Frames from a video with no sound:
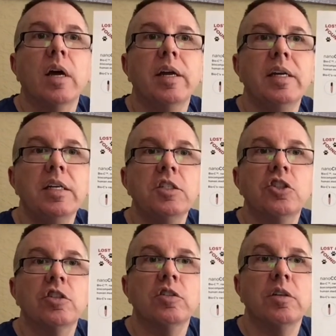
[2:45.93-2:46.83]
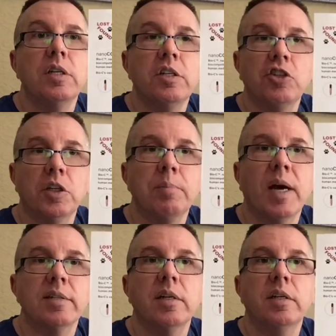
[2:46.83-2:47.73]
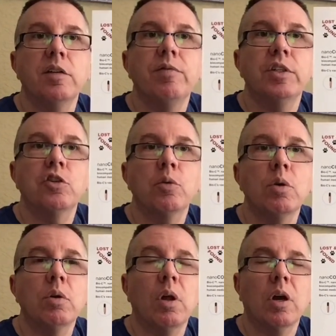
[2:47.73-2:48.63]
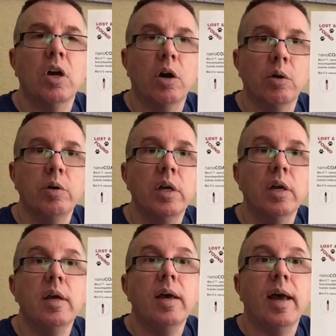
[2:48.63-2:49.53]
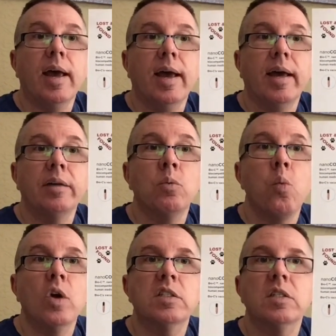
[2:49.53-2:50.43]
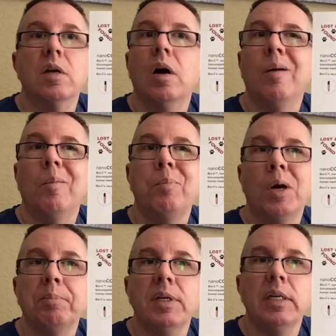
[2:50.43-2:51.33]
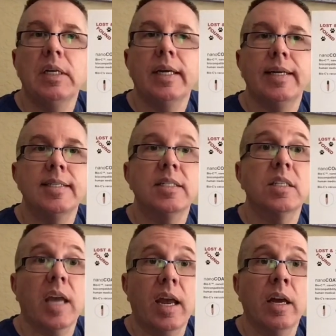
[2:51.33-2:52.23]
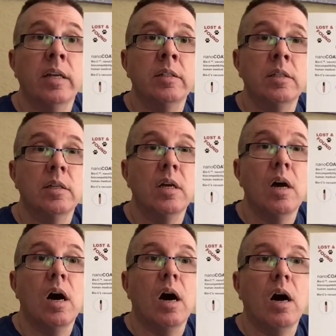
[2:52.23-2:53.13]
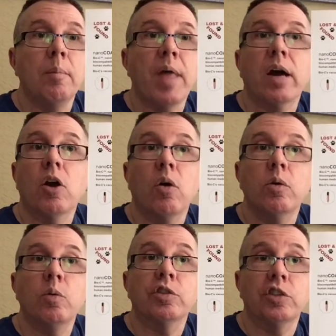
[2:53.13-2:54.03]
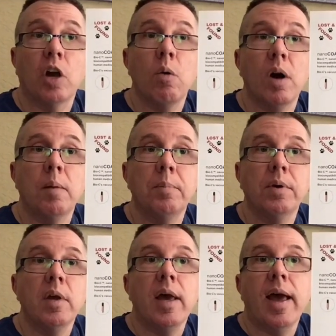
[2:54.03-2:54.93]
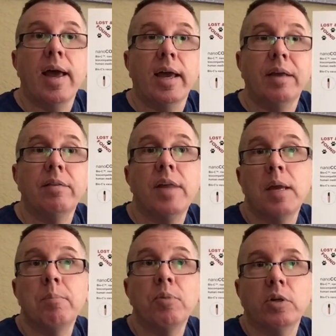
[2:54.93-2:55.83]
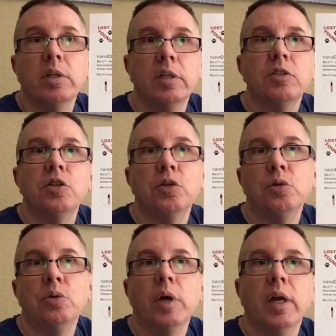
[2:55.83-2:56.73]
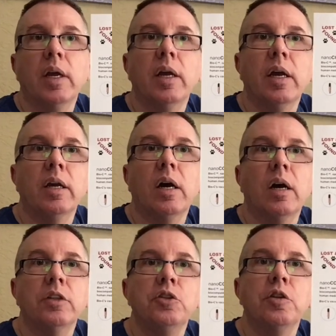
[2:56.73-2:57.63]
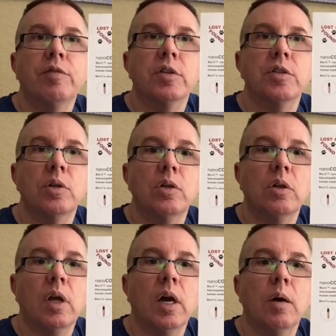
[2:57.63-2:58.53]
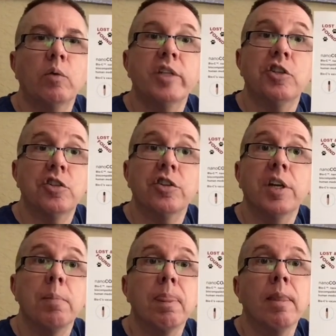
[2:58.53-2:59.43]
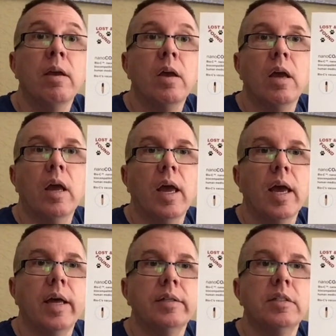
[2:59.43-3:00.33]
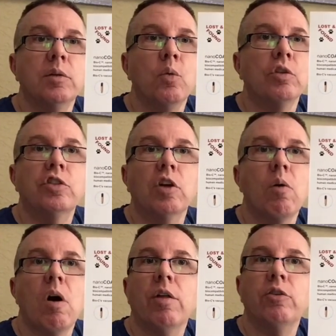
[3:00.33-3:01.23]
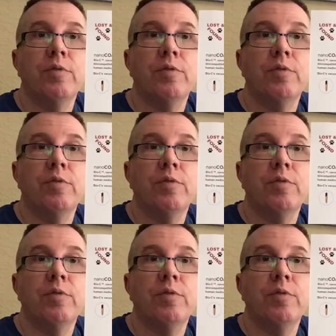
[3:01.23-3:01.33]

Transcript: each chip has an individual code, and once a puppy is scanned, that code will show up, and they put it into a universal registry, and it will show all of